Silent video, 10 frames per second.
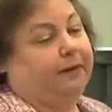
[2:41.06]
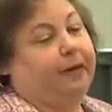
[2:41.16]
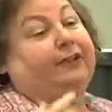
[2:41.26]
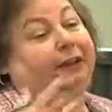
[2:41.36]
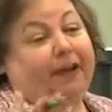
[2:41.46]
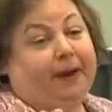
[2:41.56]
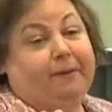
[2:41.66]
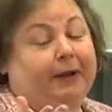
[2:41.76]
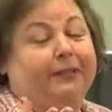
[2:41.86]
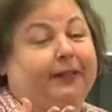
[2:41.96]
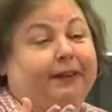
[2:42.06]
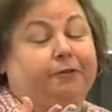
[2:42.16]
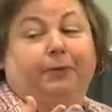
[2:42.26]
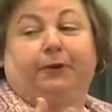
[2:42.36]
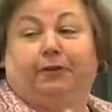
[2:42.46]
Actually, I'm not the
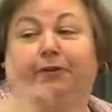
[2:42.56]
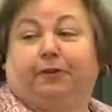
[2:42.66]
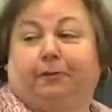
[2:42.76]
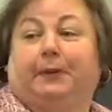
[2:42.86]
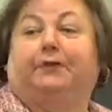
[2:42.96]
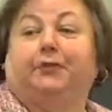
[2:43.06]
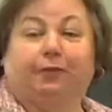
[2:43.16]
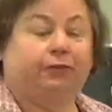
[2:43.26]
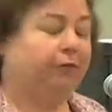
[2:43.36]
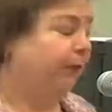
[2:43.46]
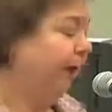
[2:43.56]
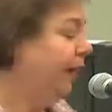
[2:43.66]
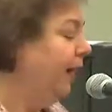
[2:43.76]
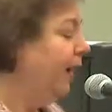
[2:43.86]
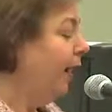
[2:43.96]
expert, so I'll speak for those three.
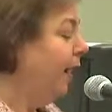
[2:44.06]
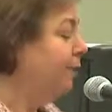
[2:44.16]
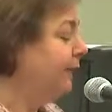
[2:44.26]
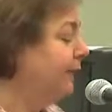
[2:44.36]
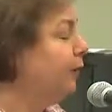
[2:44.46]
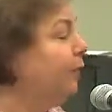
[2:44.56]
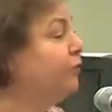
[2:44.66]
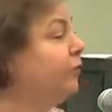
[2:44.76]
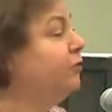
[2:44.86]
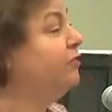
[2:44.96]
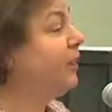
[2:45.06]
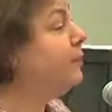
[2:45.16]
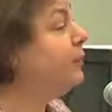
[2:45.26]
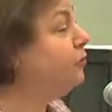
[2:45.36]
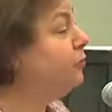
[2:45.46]
Uh, but that also some
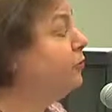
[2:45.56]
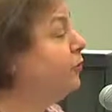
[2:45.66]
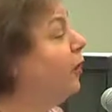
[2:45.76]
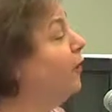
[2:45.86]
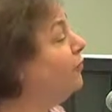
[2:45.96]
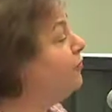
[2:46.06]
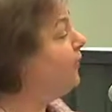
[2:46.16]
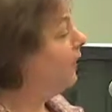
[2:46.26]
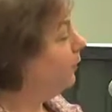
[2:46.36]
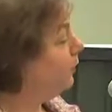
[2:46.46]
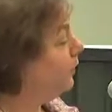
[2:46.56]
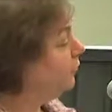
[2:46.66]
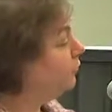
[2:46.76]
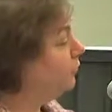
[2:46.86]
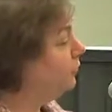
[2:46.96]
issues are federal
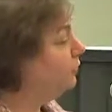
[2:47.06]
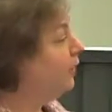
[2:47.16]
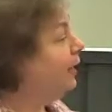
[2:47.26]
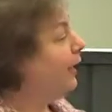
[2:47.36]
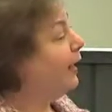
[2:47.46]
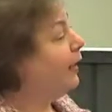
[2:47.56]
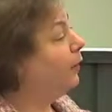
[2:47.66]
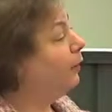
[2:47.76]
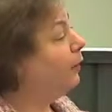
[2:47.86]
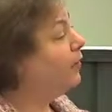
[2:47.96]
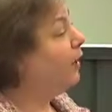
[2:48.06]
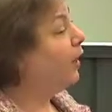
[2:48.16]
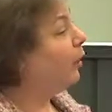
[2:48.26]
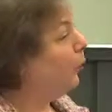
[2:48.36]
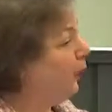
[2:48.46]
issues, and we're
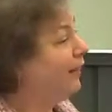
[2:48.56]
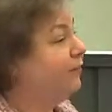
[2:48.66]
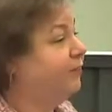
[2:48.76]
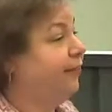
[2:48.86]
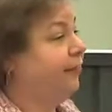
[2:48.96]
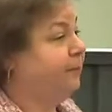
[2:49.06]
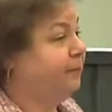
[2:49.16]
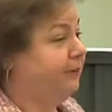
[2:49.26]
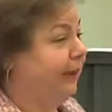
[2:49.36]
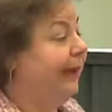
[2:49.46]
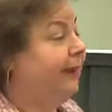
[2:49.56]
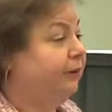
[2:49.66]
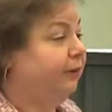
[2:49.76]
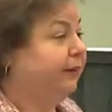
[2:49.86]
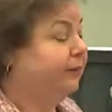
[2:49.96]
not quite set up to handle
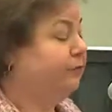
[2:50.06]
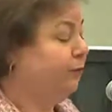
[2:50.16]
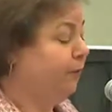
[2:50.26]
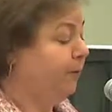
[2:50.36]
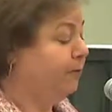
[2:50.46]
at this forum.